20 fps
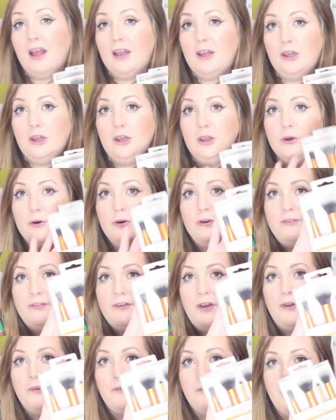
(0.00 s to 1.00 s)
I
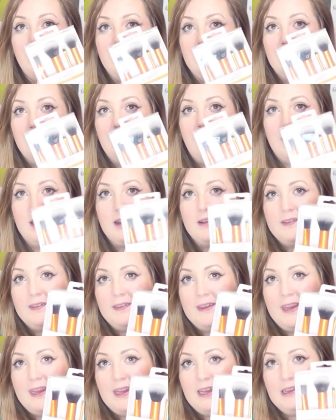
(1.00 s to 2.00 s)
love Real
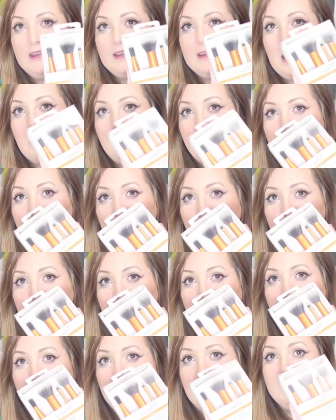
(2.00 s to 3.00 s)
Techniques
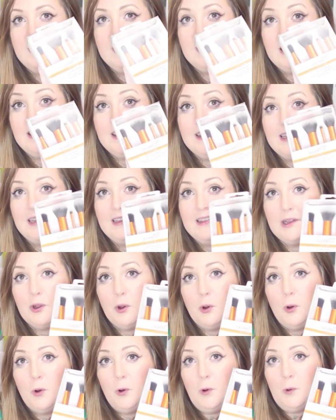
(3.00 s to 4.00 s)
brushes. This is
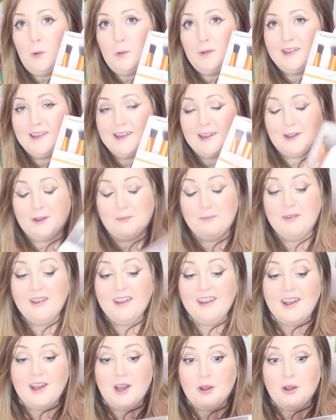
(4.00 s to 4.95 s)
awesome.